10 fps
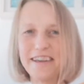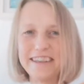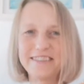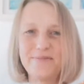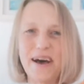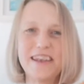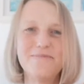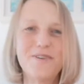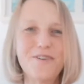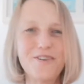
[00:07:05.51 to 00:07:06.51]
expand
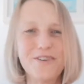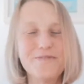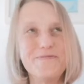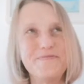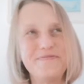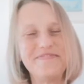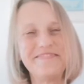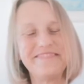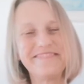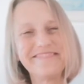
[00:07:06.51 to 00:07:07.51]
more.
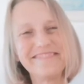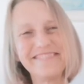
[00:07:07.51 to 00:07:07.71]
Hmm.